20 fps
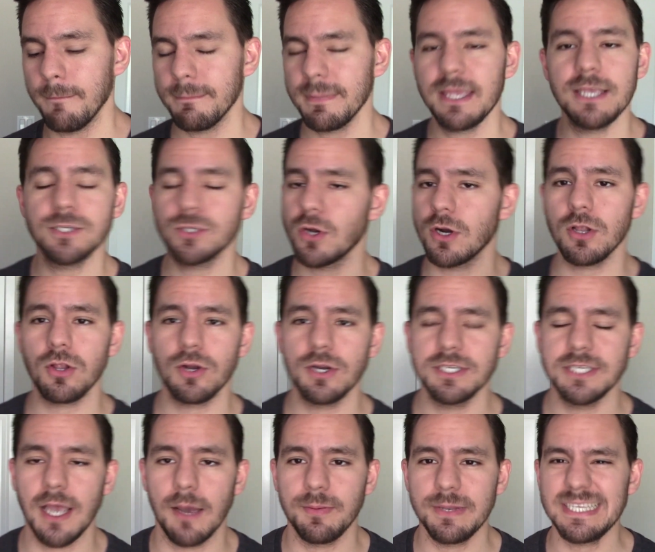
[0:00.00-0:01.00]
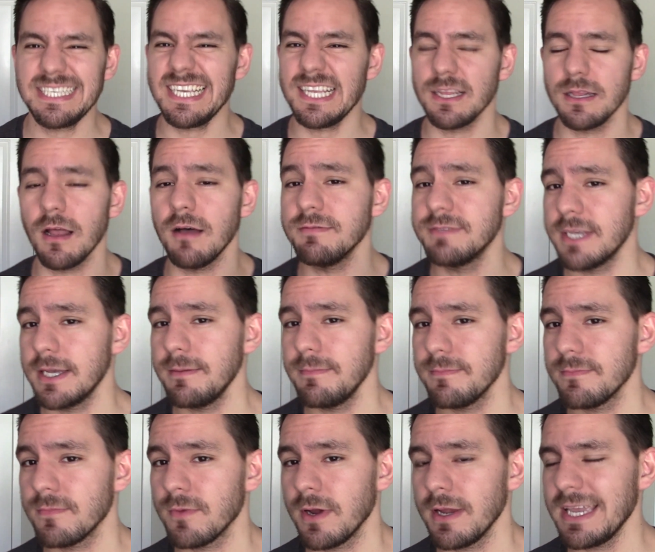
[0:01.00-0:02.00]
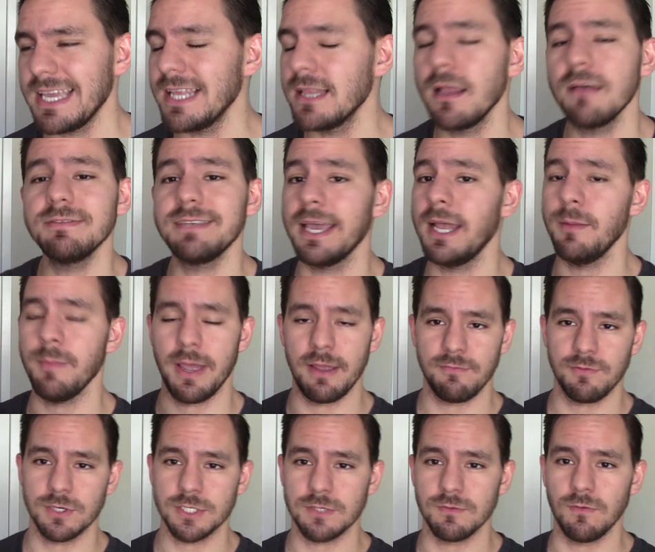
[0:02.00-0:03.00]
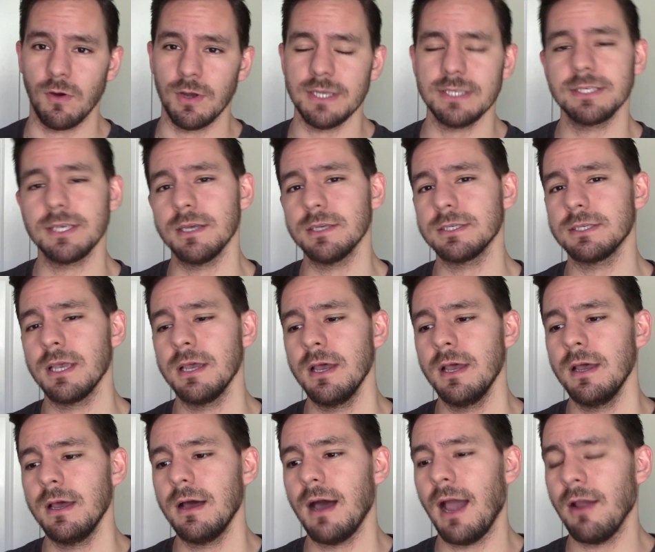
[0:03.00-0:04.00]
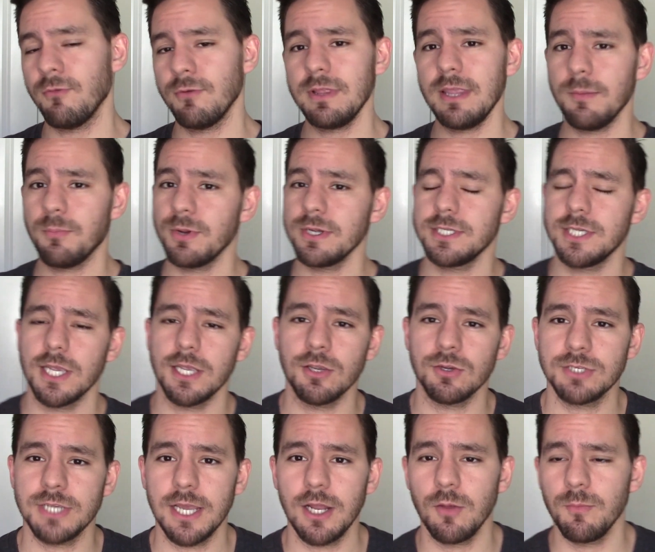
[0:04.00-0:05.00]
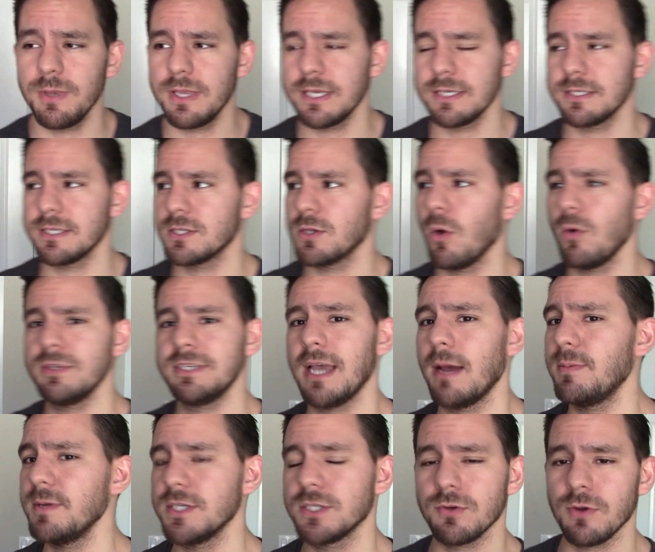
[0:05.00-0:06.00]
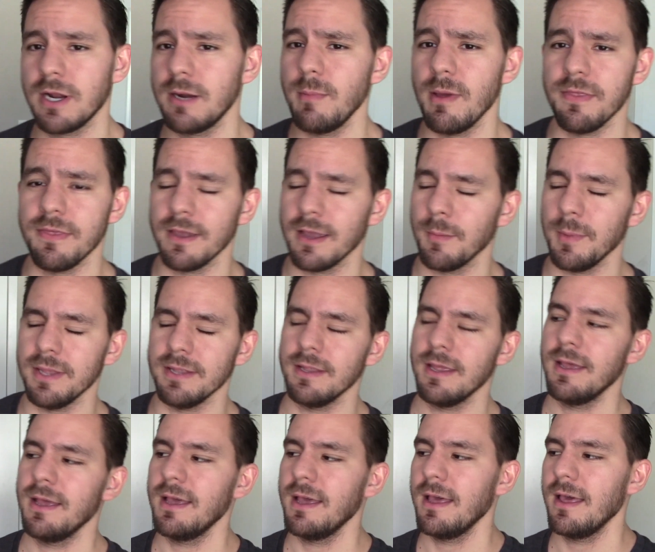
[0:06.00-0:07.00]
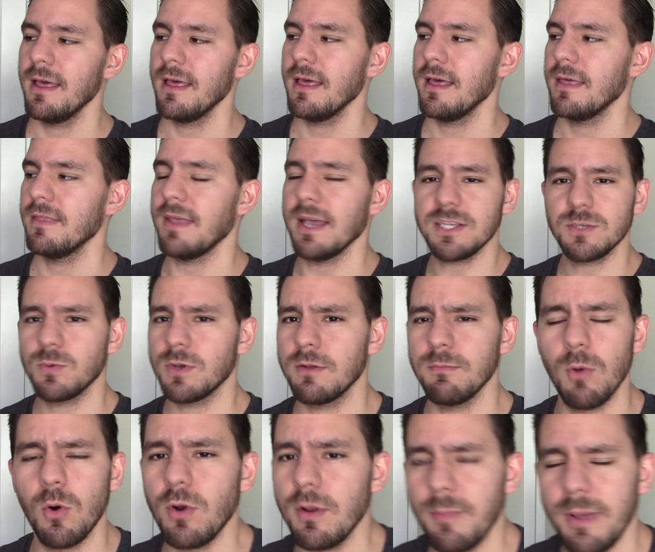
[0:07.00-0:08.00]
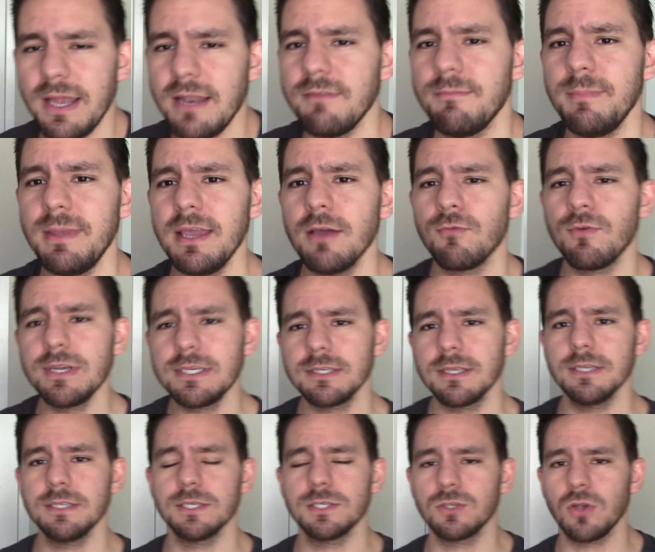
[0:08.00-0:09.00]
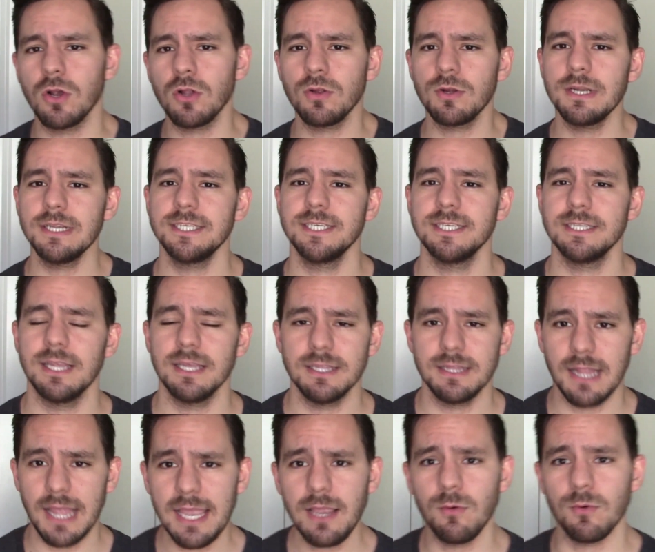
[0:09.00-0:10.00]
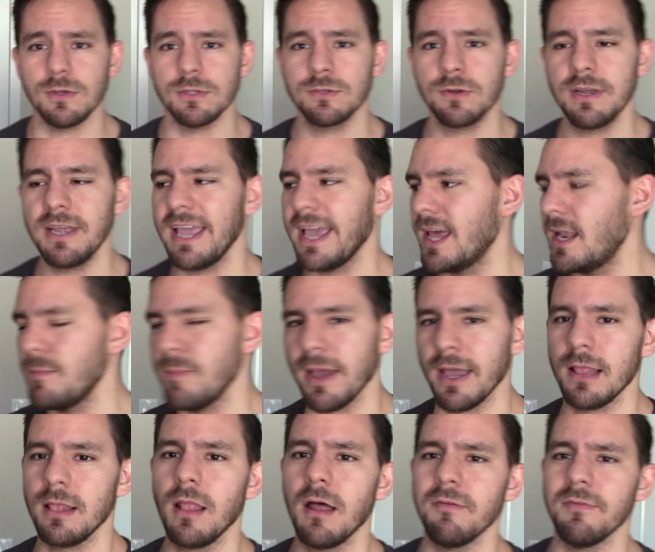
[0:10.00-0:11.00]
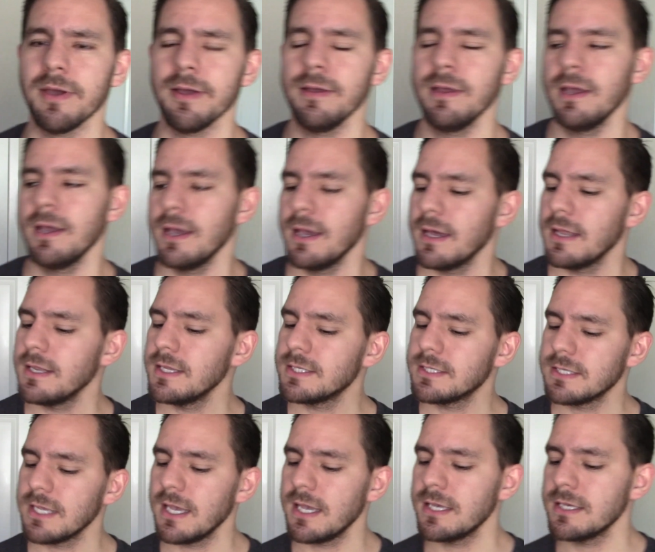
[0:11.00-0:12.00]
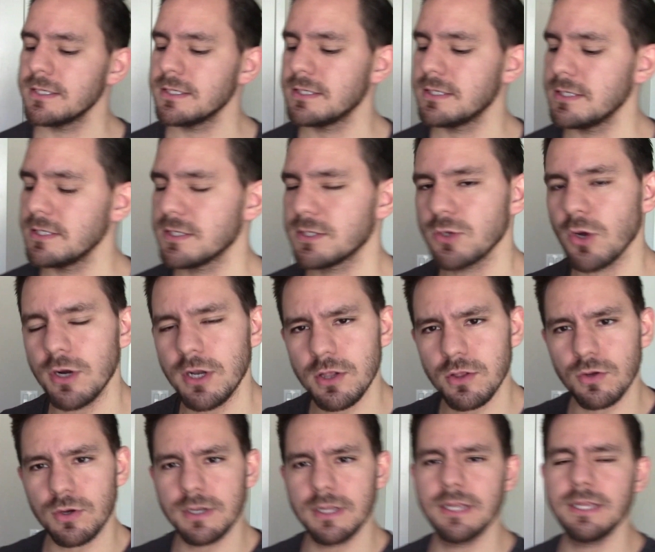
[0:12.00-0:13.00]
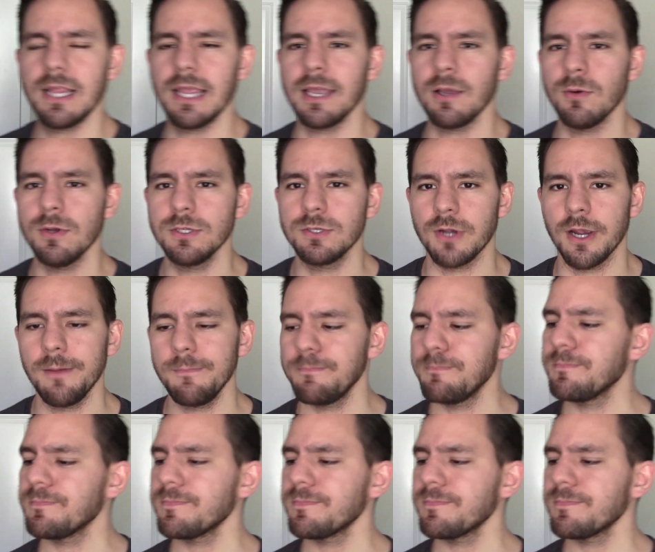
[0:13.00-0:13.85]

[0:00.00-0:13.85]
He started learning Japanese. He loves it, right? He loves anime, first of all. He says, I really appreciate your channel because this whole Japanese to anime thing, I mean, that's what motivated me originally to start learning the language, right? Anime, I love it. And he says he started learning the language, right?